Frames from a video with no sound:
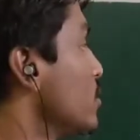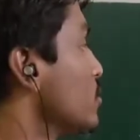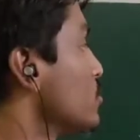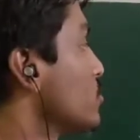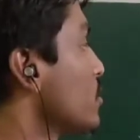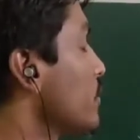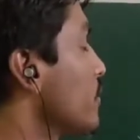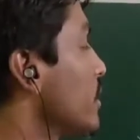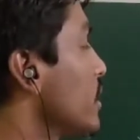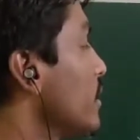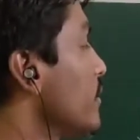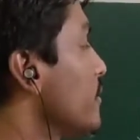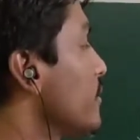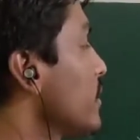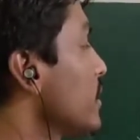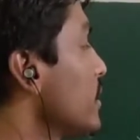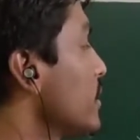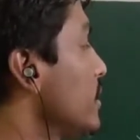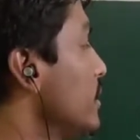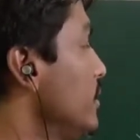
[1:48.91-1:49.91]
So whenever
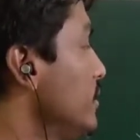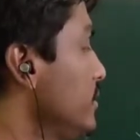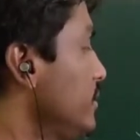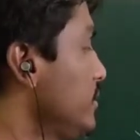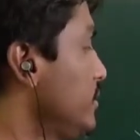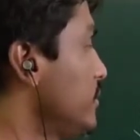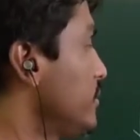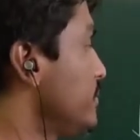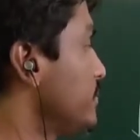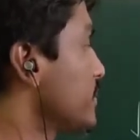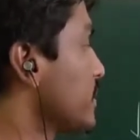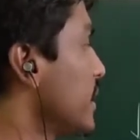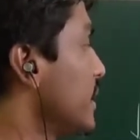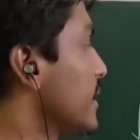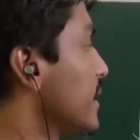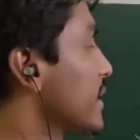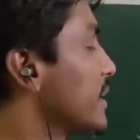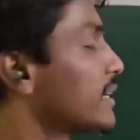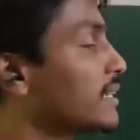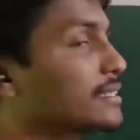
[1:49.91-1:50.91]

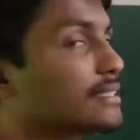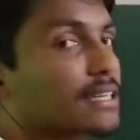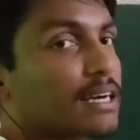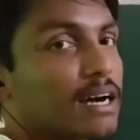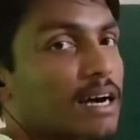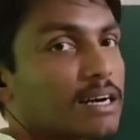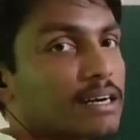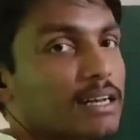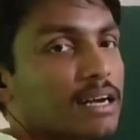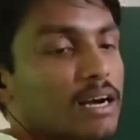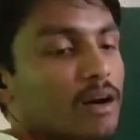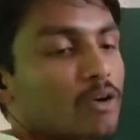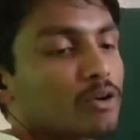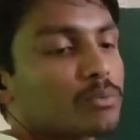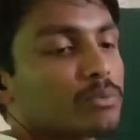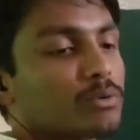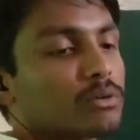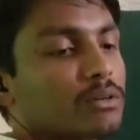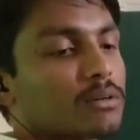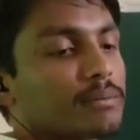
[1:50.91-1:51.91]
decreased cardiac
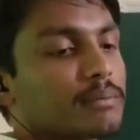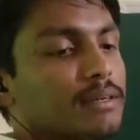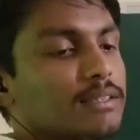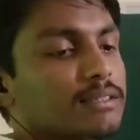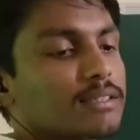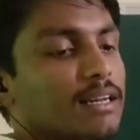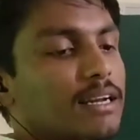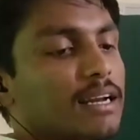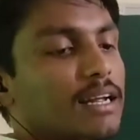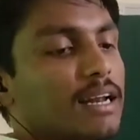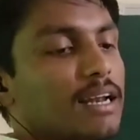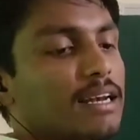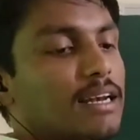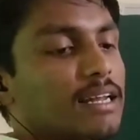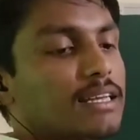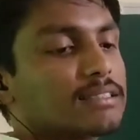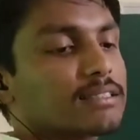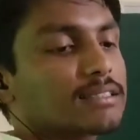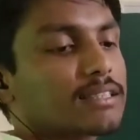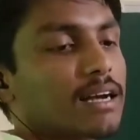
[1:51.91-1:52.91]
output means
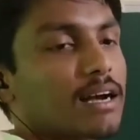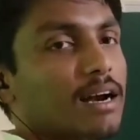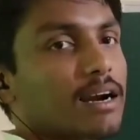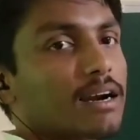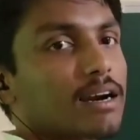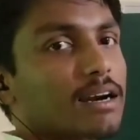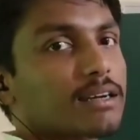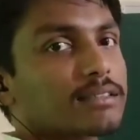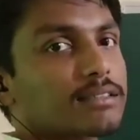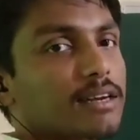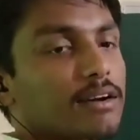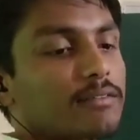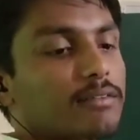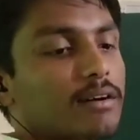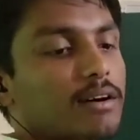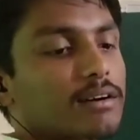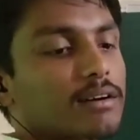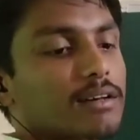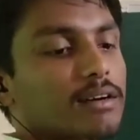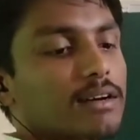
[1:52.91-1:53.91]
less contraction of
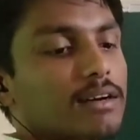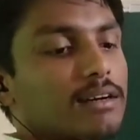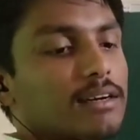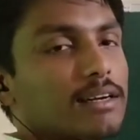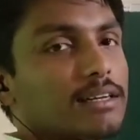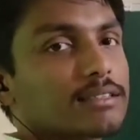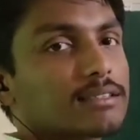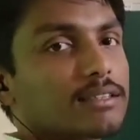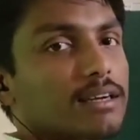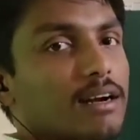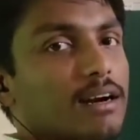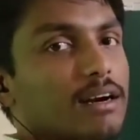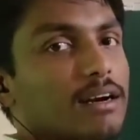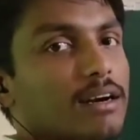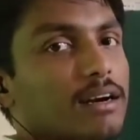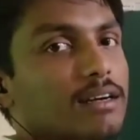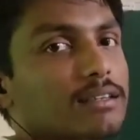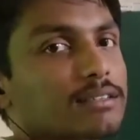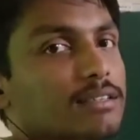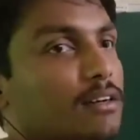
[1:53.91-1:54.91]

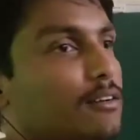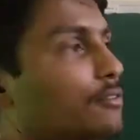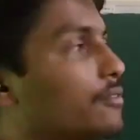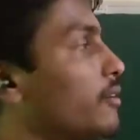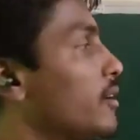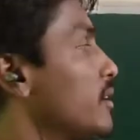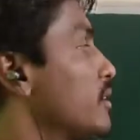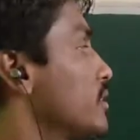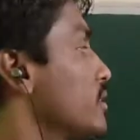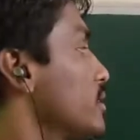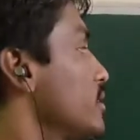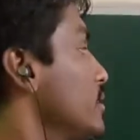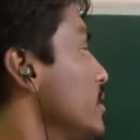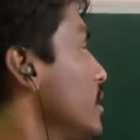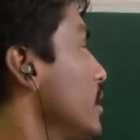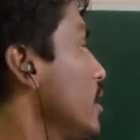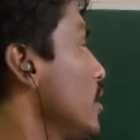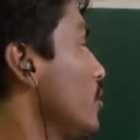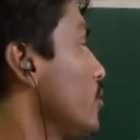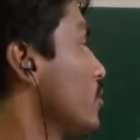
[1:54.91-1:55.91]
heart.
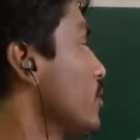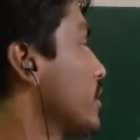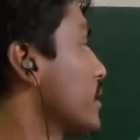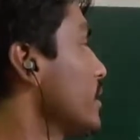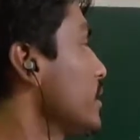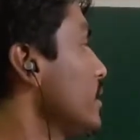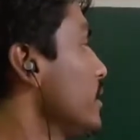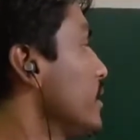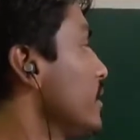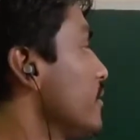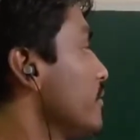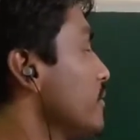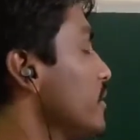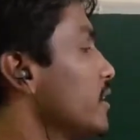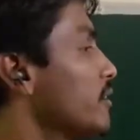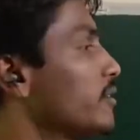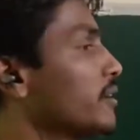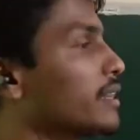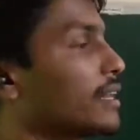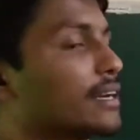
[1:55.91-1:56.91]
Okay.
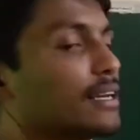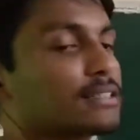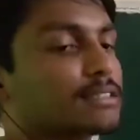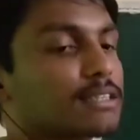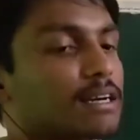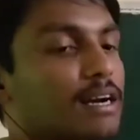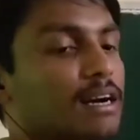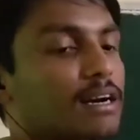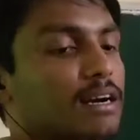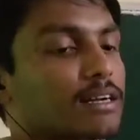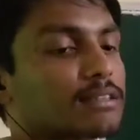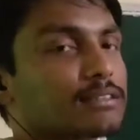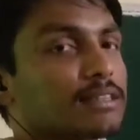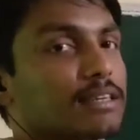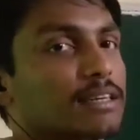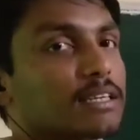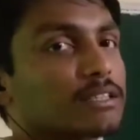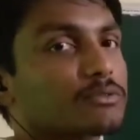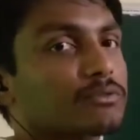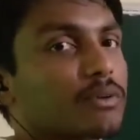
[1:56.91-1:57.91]
Whenever the less
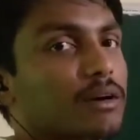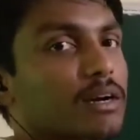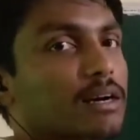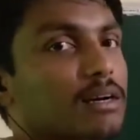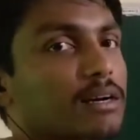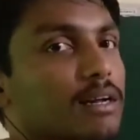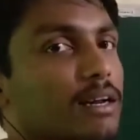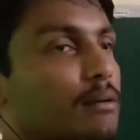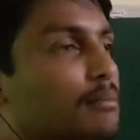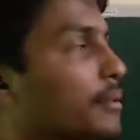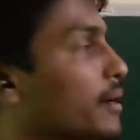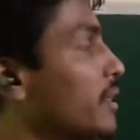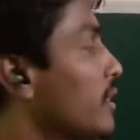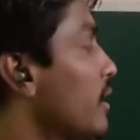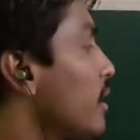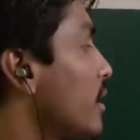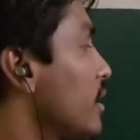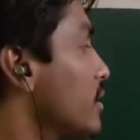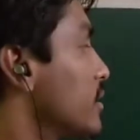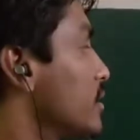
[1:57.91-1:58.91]
contraction, less work done by the
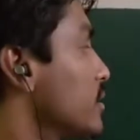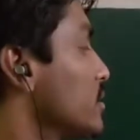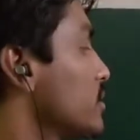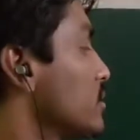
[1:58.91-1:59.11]
heart.